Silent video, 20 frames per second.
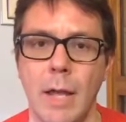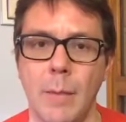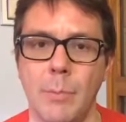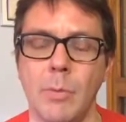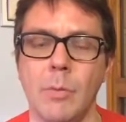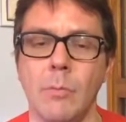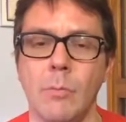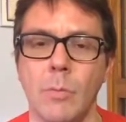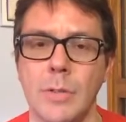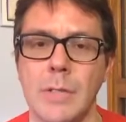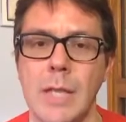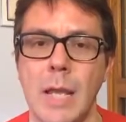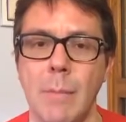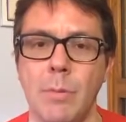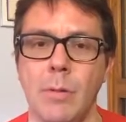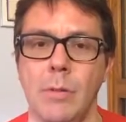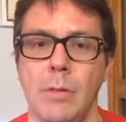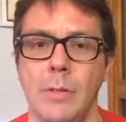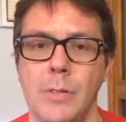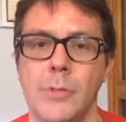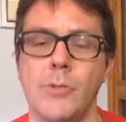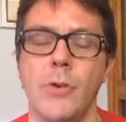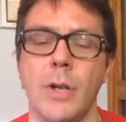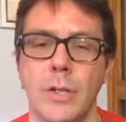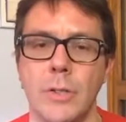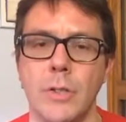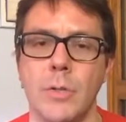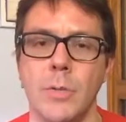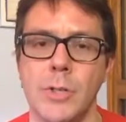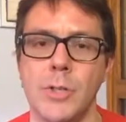What Apple is trying
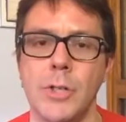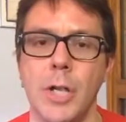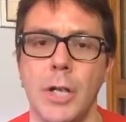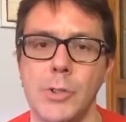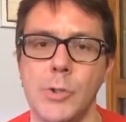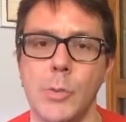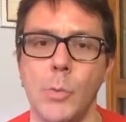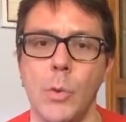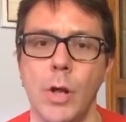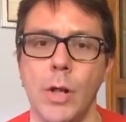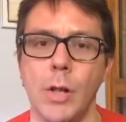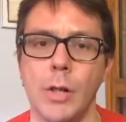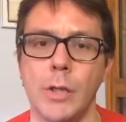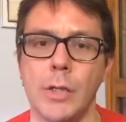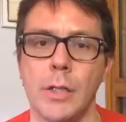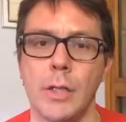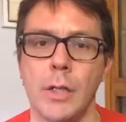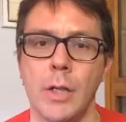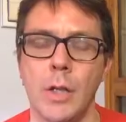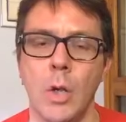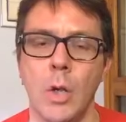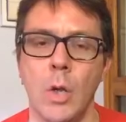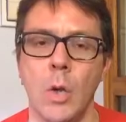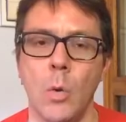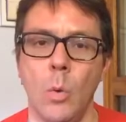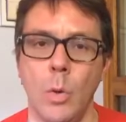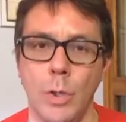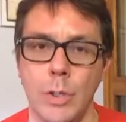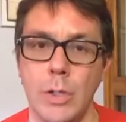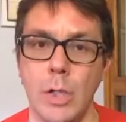to do is change the world.
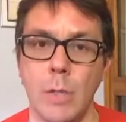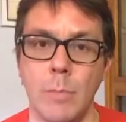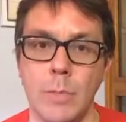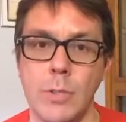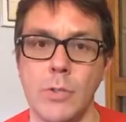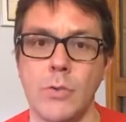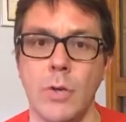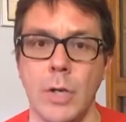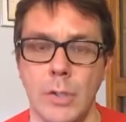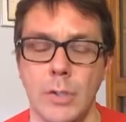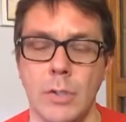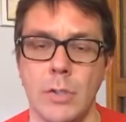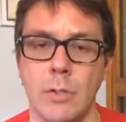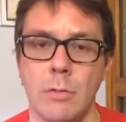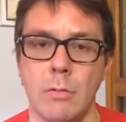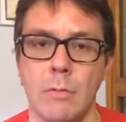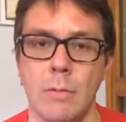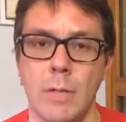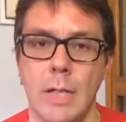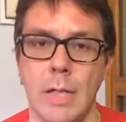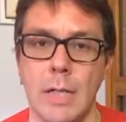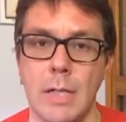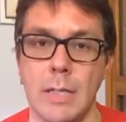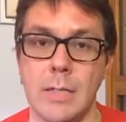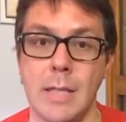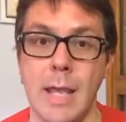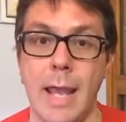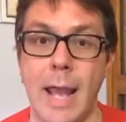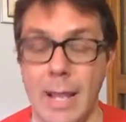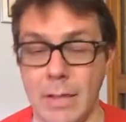What Adobe is trying to do
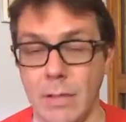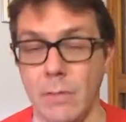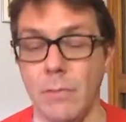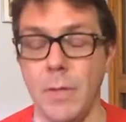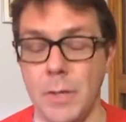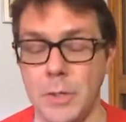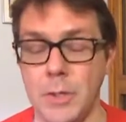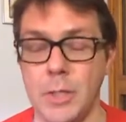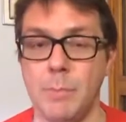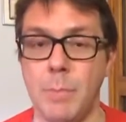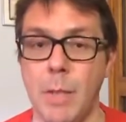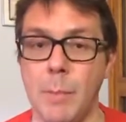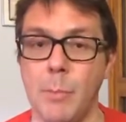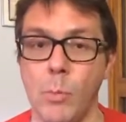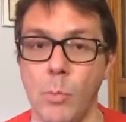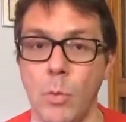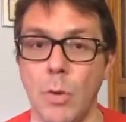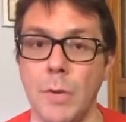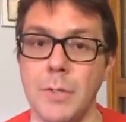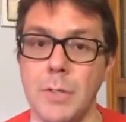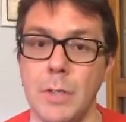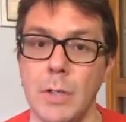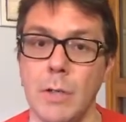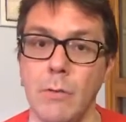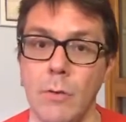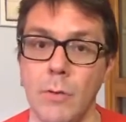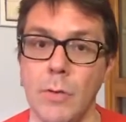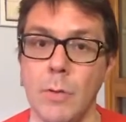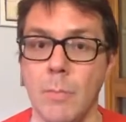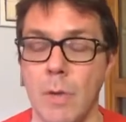is add the features people want and
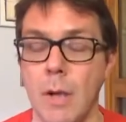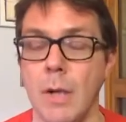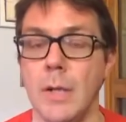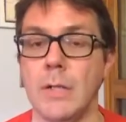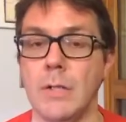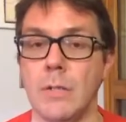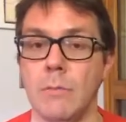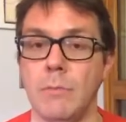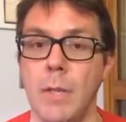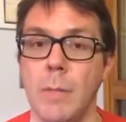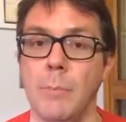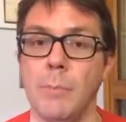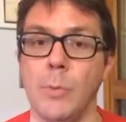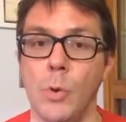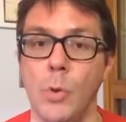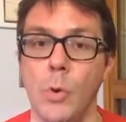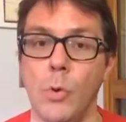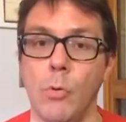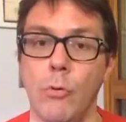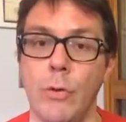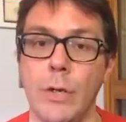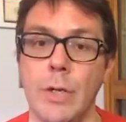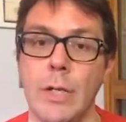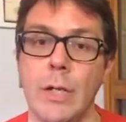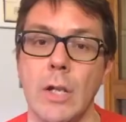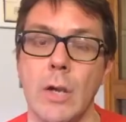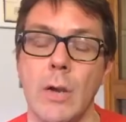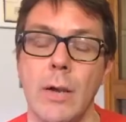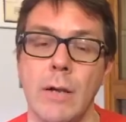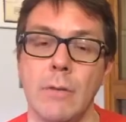grow the market of people who already
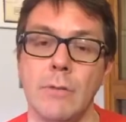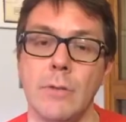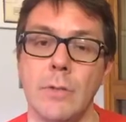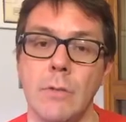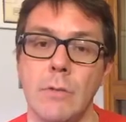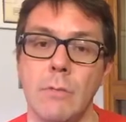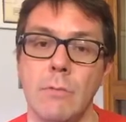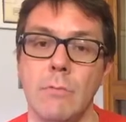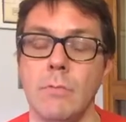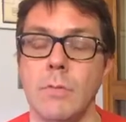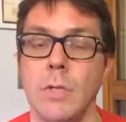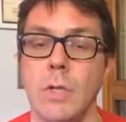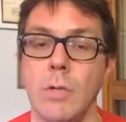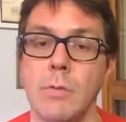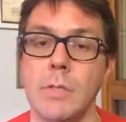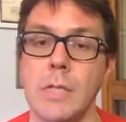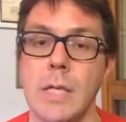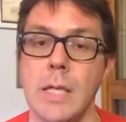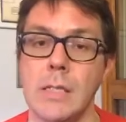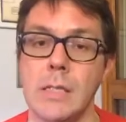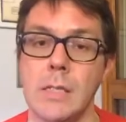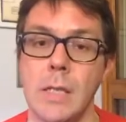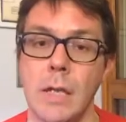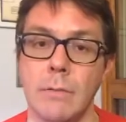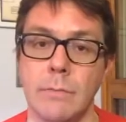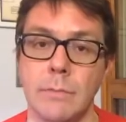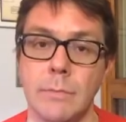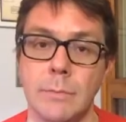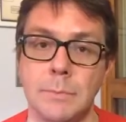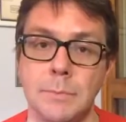know how to use their
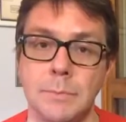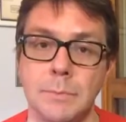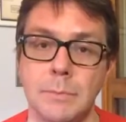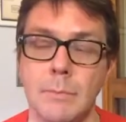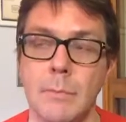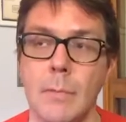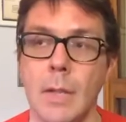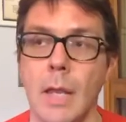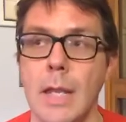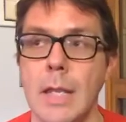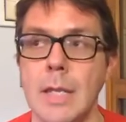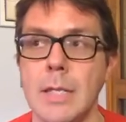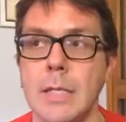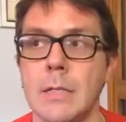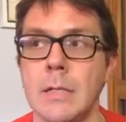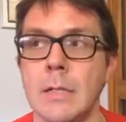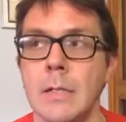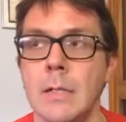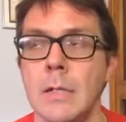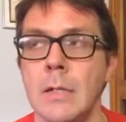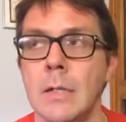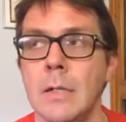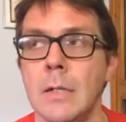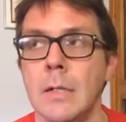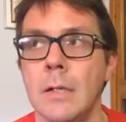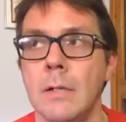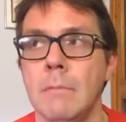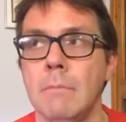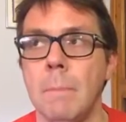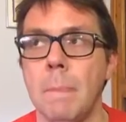stuff. And
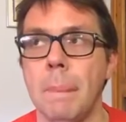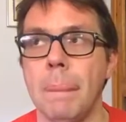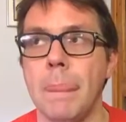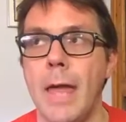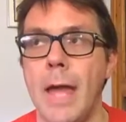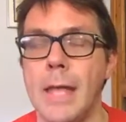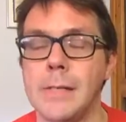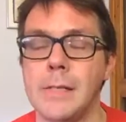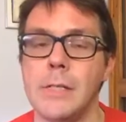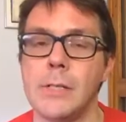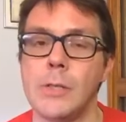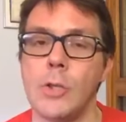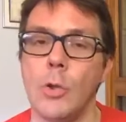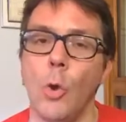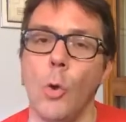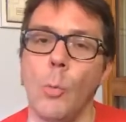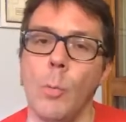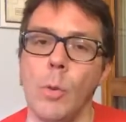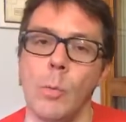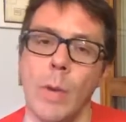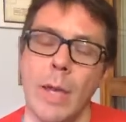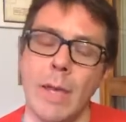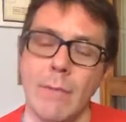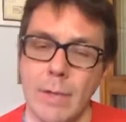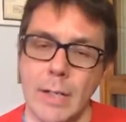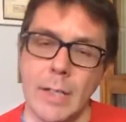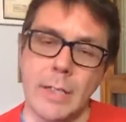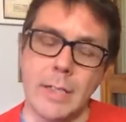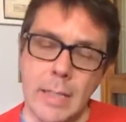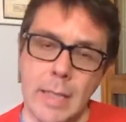as it's the normal way of
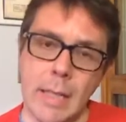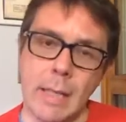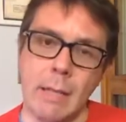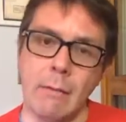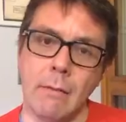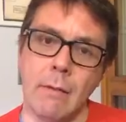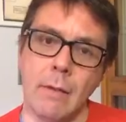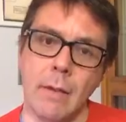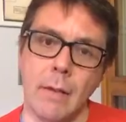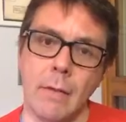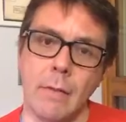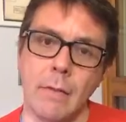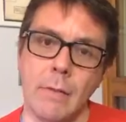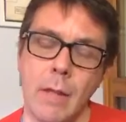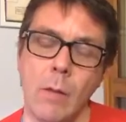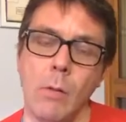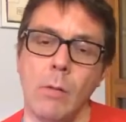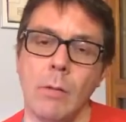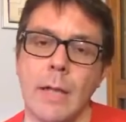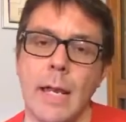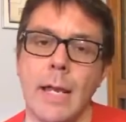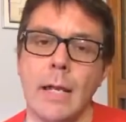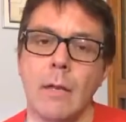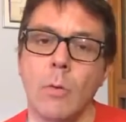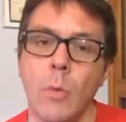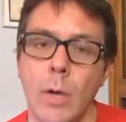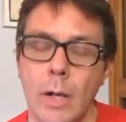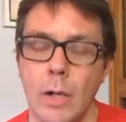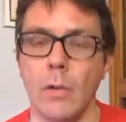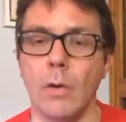editing, they'll get
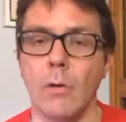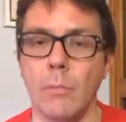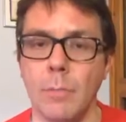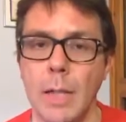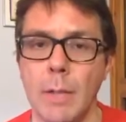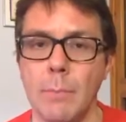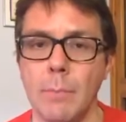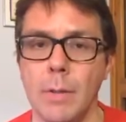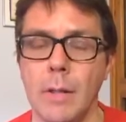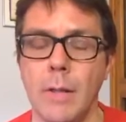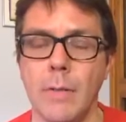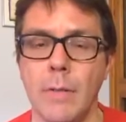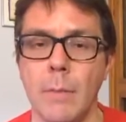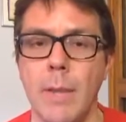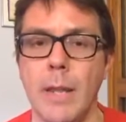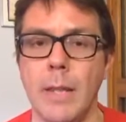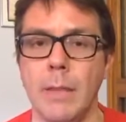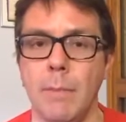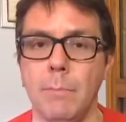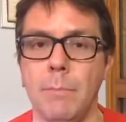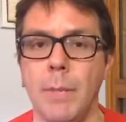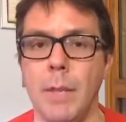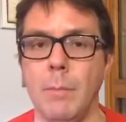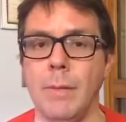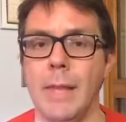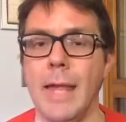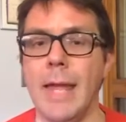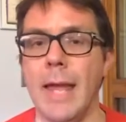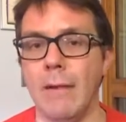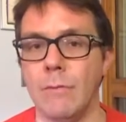quite a lot of people, and the main
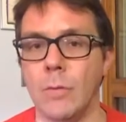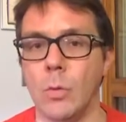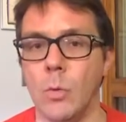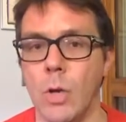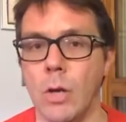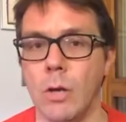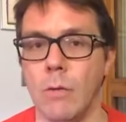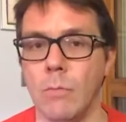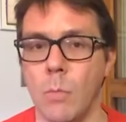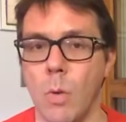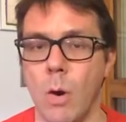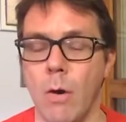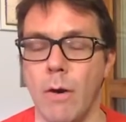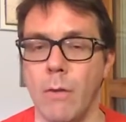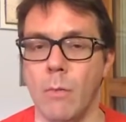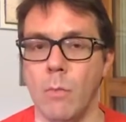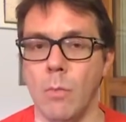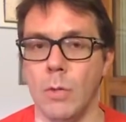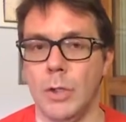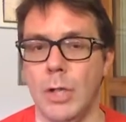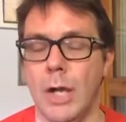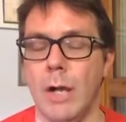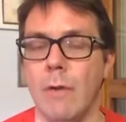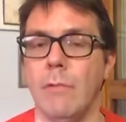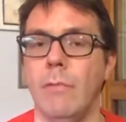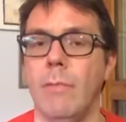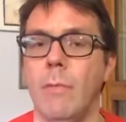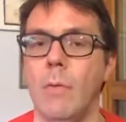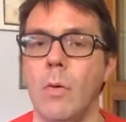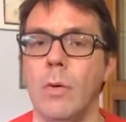people they have to watch
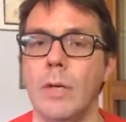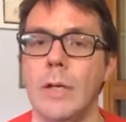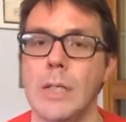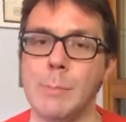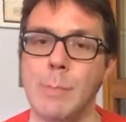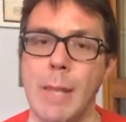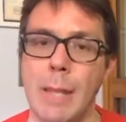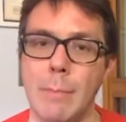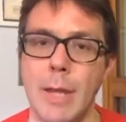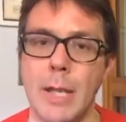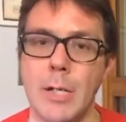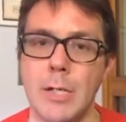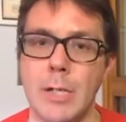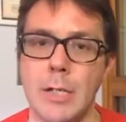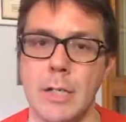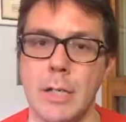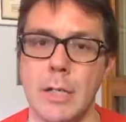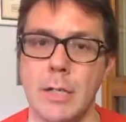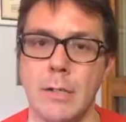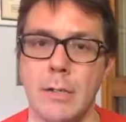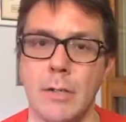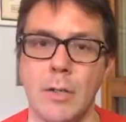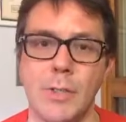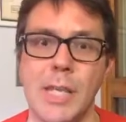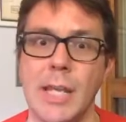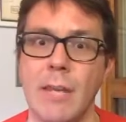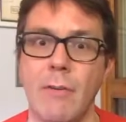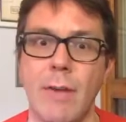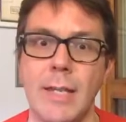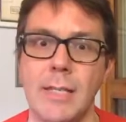out for is Blackmagic, because
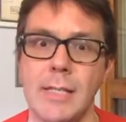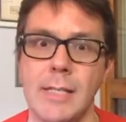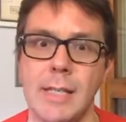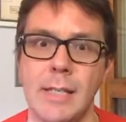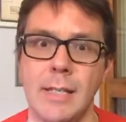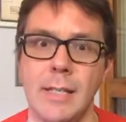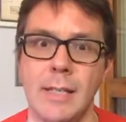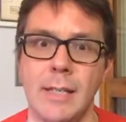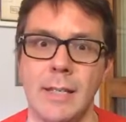they're crazy.